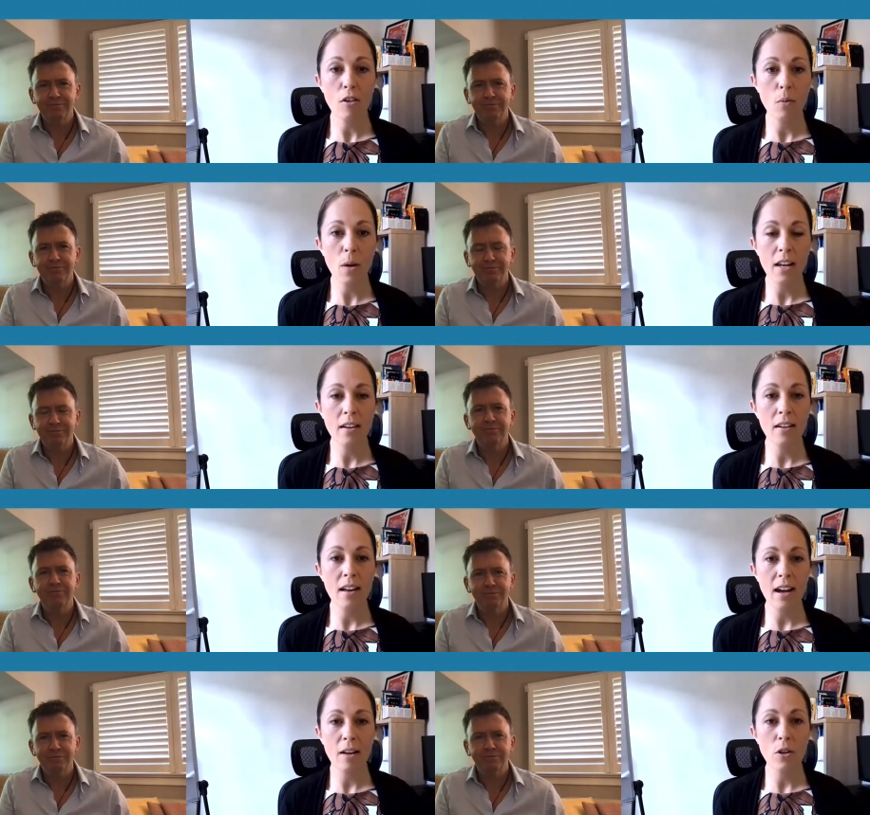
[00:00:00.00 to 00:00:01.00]
Speaker 1: when
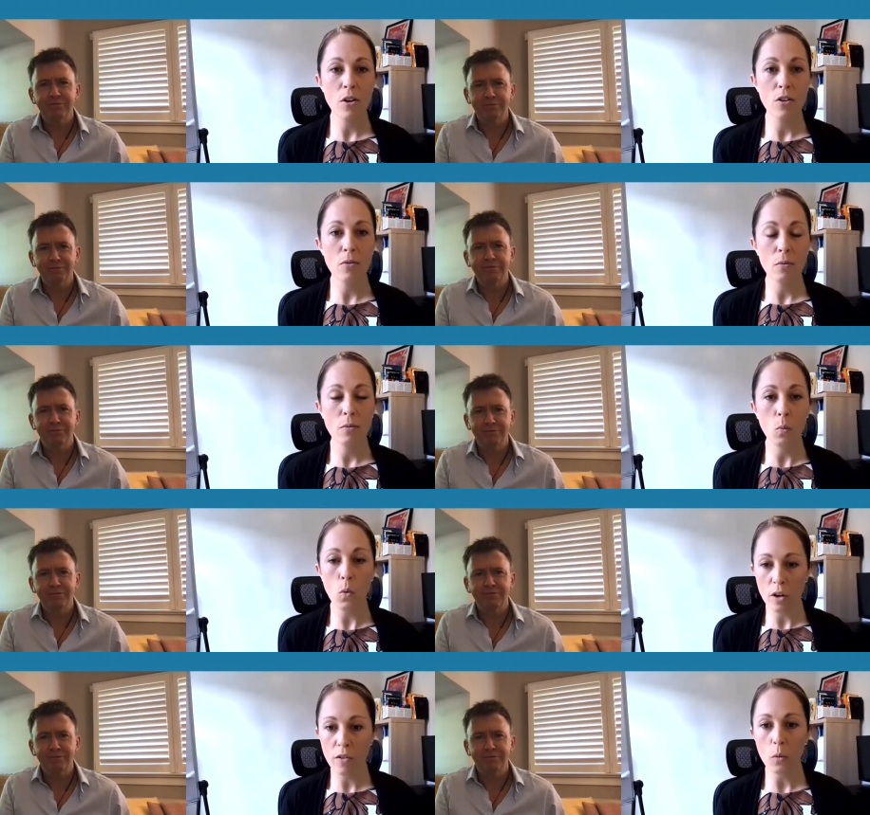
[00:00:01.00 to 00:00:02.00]
um, you know
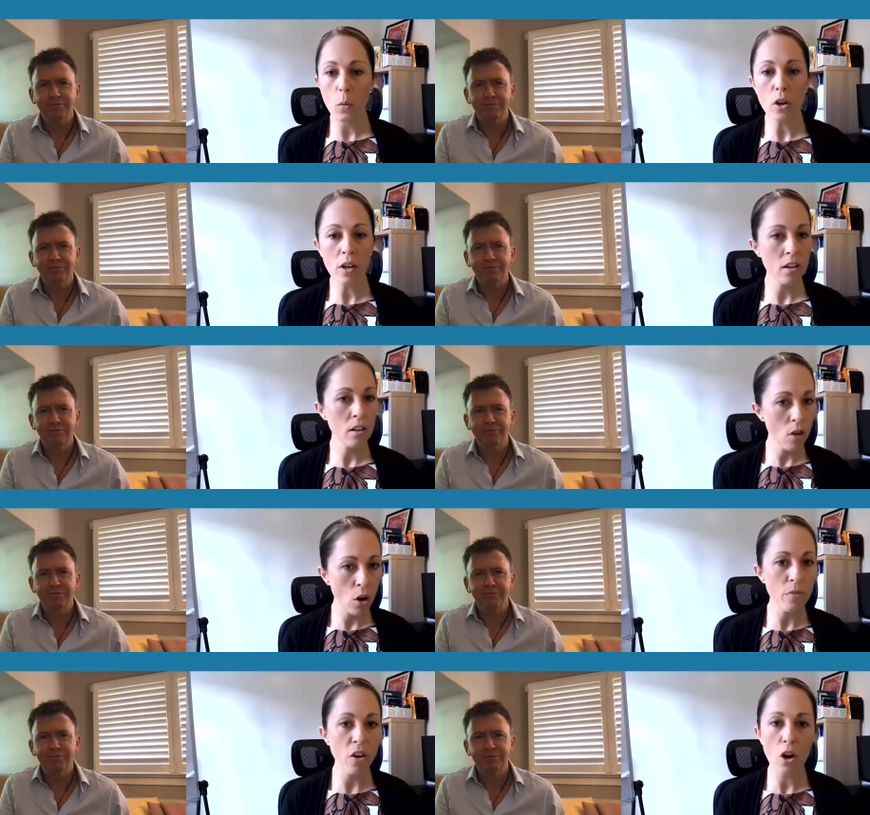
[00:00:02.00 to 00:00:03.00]
work for work and
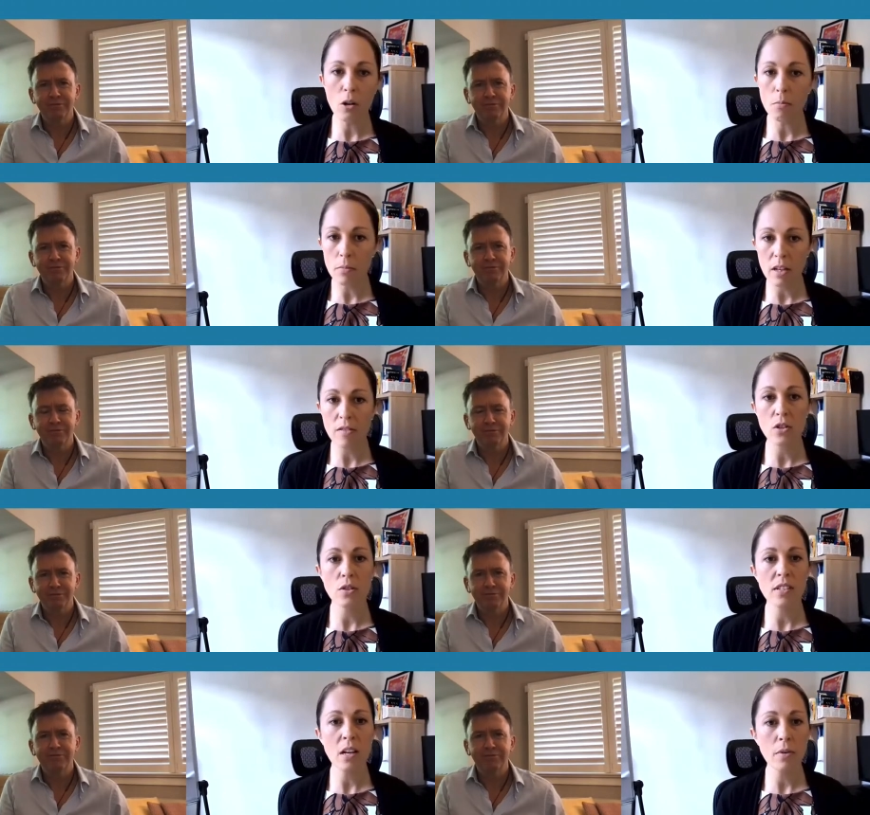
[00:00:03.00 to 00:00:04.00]
home for home, leave the two
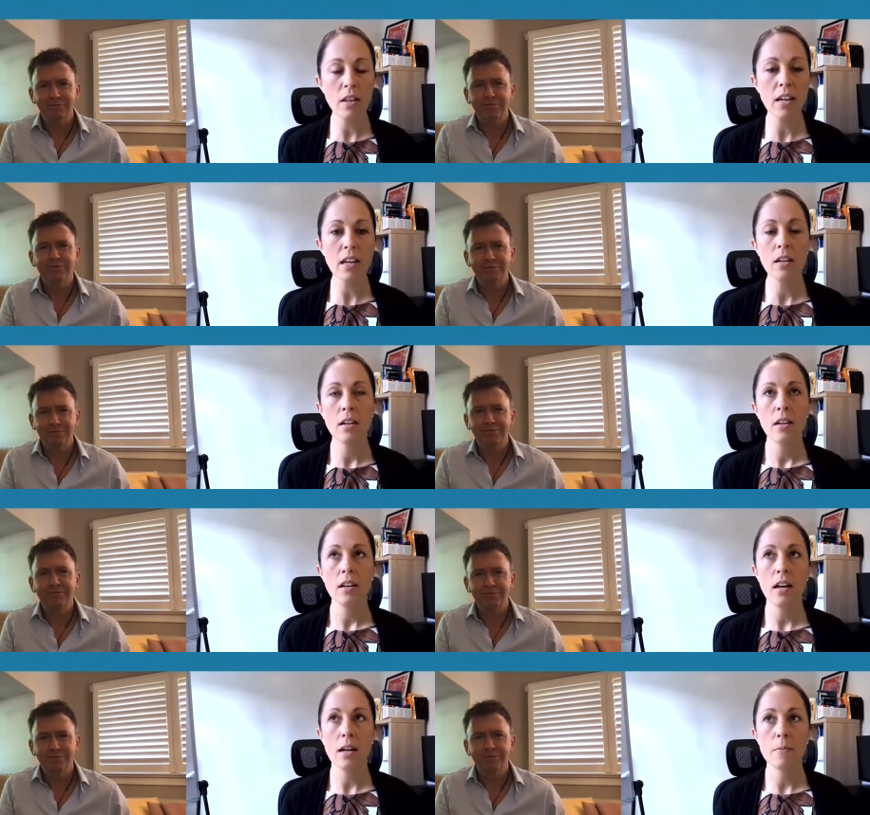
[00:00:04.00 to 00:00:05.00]
separately
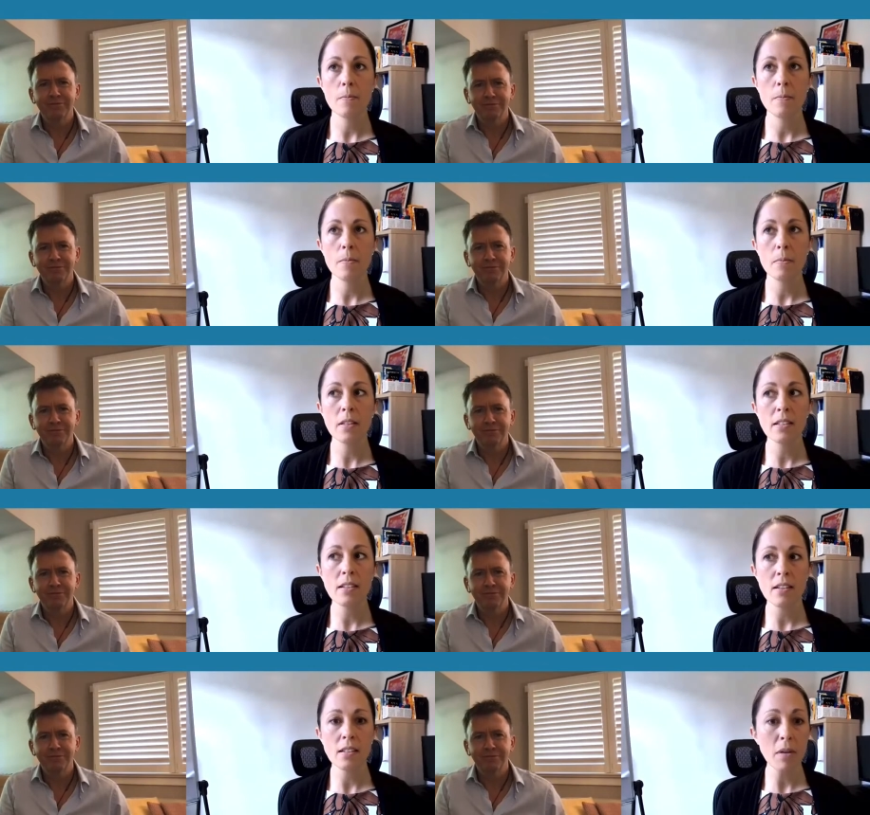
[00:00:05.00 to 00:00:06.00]
um, it's
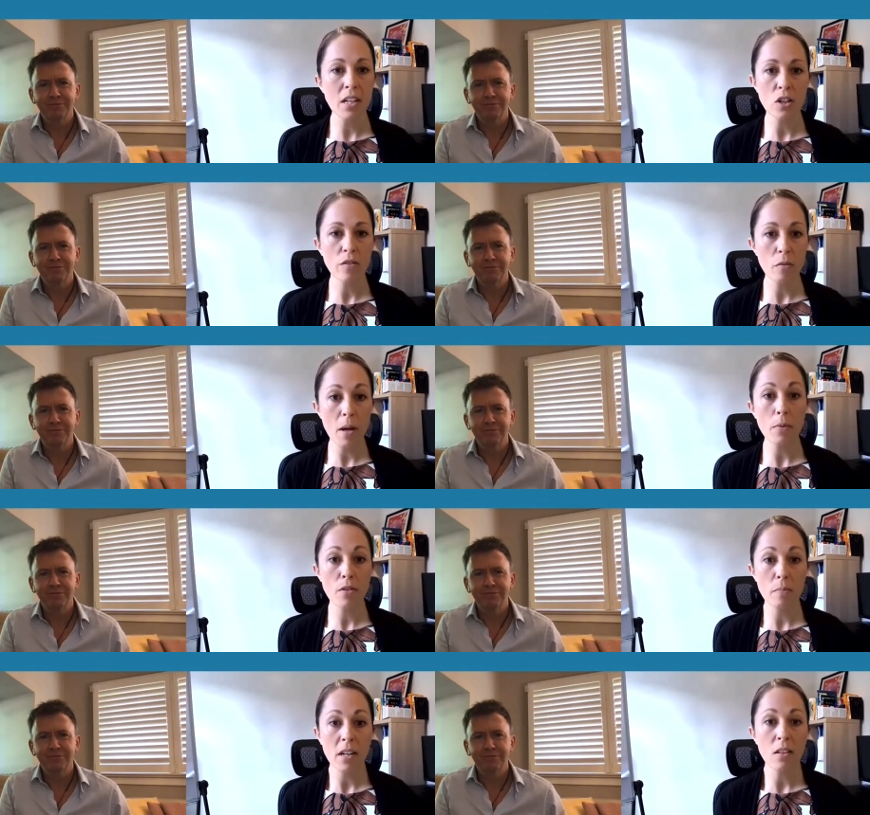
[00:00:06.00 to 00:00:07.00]
it's a big shift for people
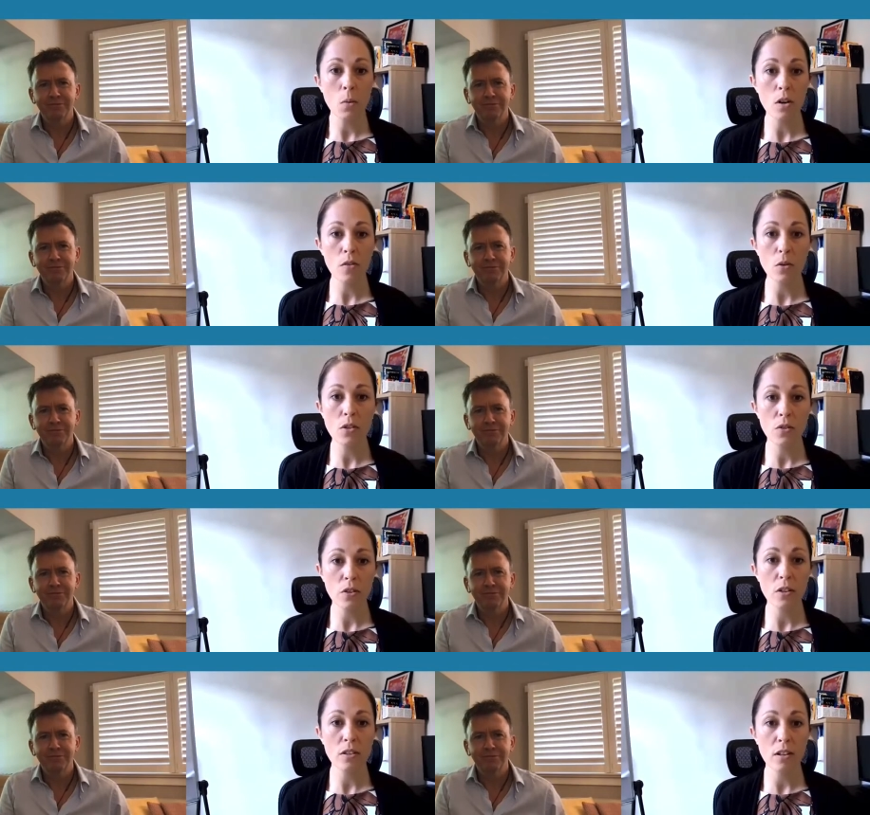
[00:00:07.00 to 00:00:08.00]
who've been in the workforce
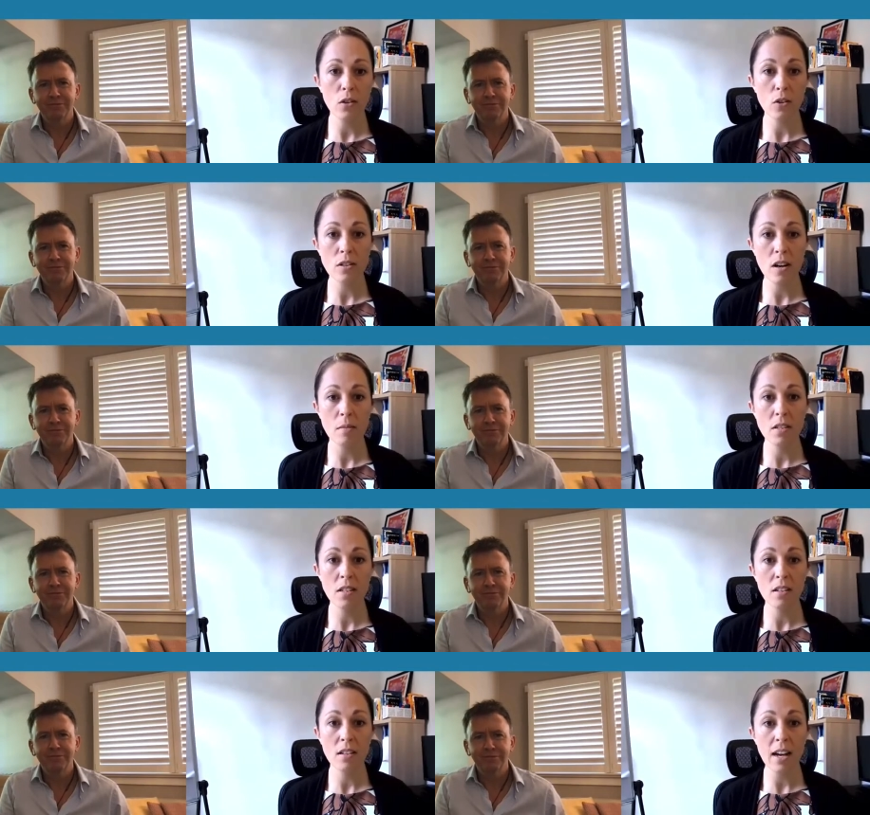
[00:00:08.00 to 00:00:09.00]
for a long time
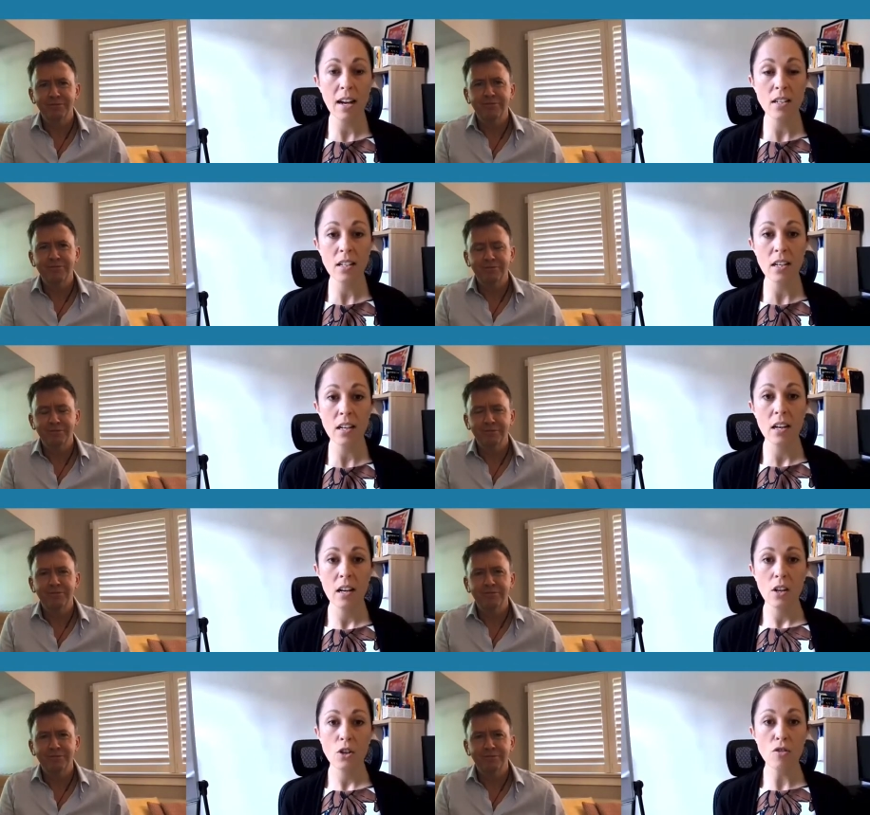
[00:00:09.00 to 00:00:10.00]
to actually
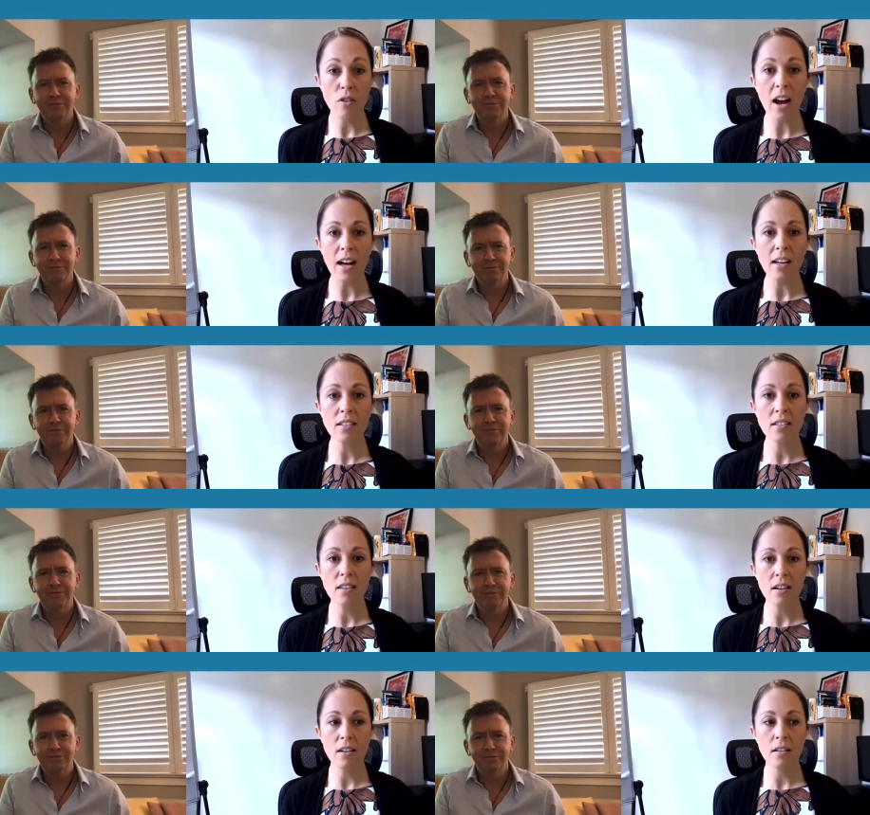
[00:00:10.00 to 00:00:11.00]
trust
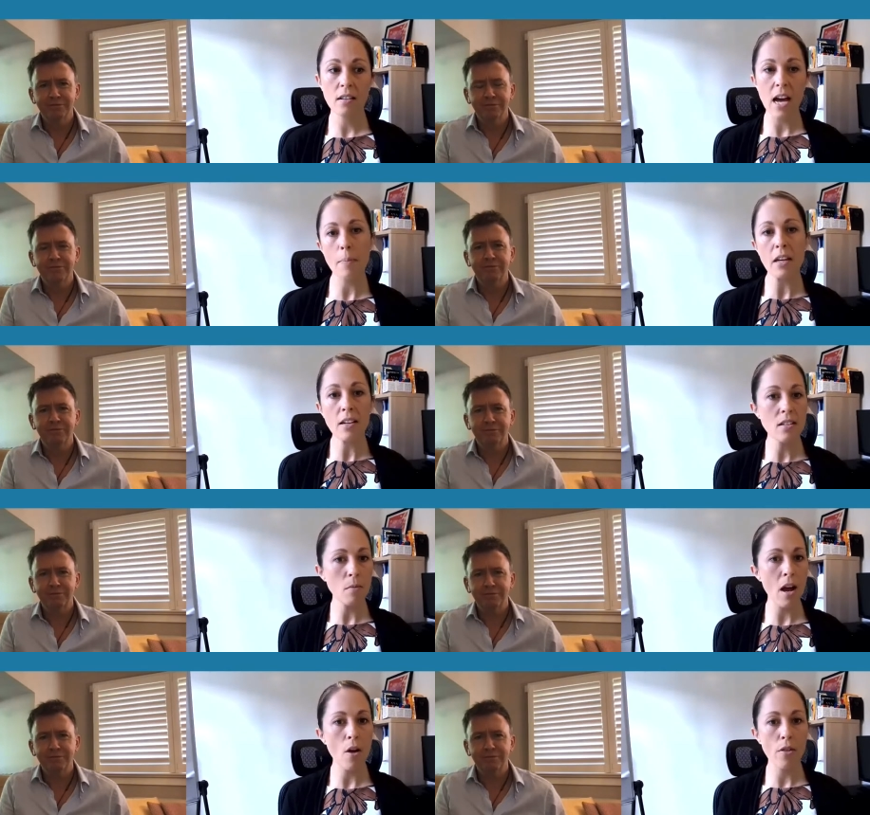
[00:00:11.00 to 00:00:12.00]
that tapping into
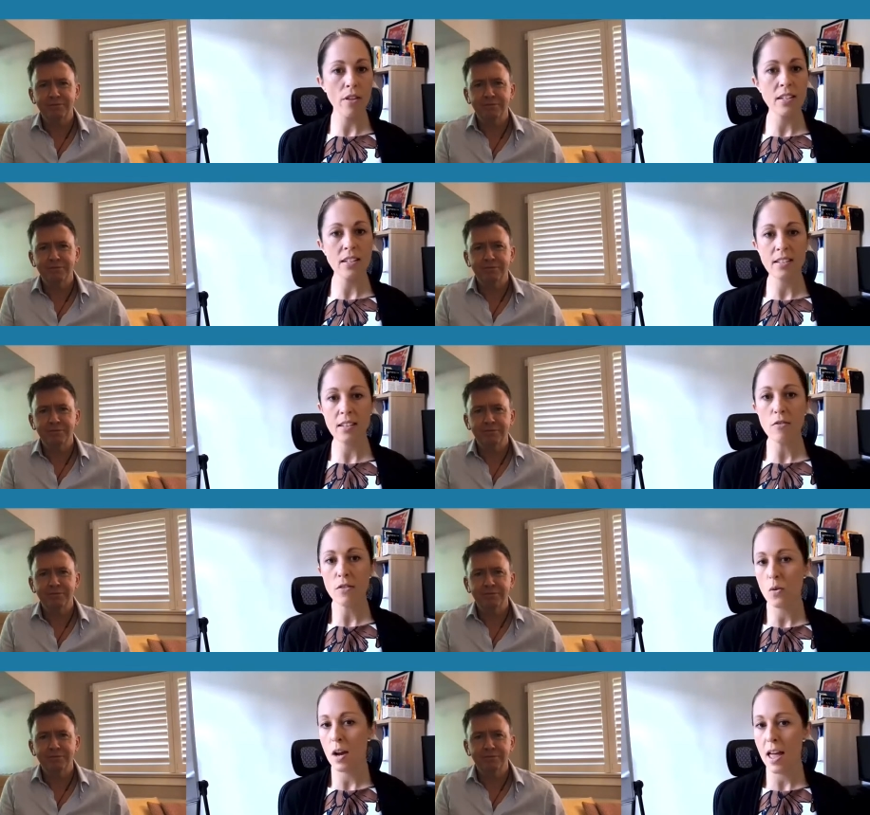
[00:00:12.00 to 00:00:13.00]
my authentic self
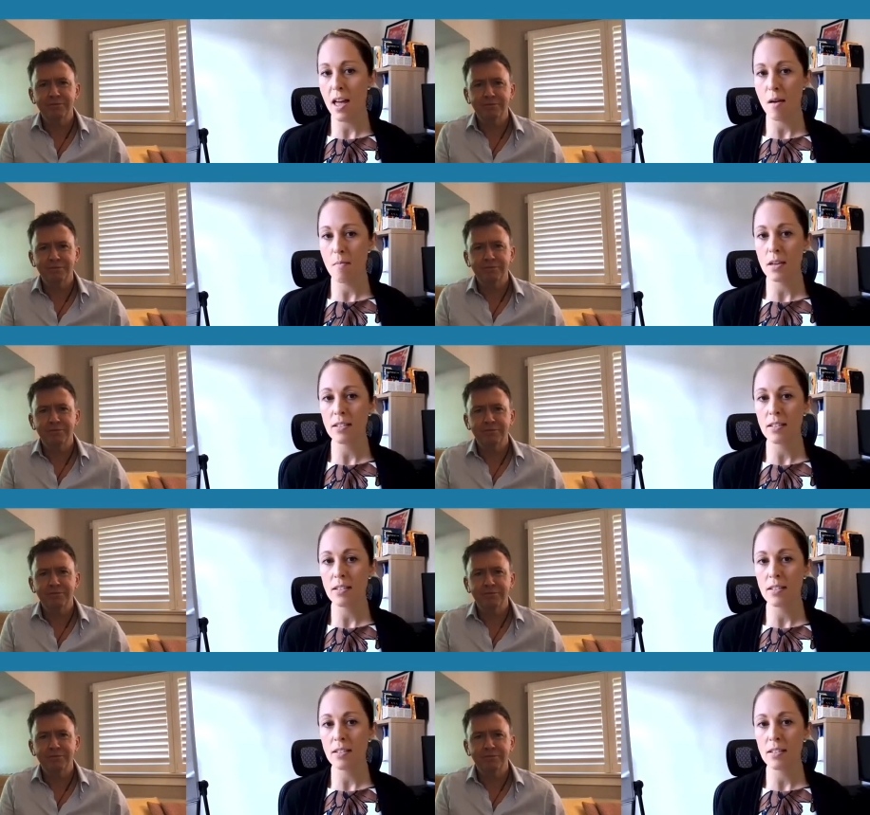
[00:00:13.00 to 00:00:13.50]
and who I am is